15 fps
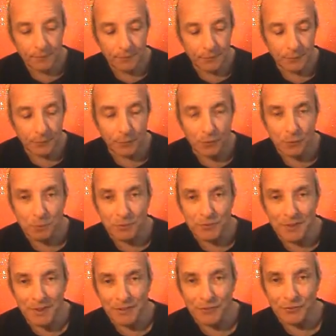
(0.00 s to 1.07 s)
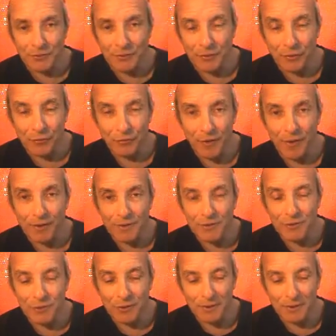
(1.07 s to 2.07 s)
So what's Patanjali referring to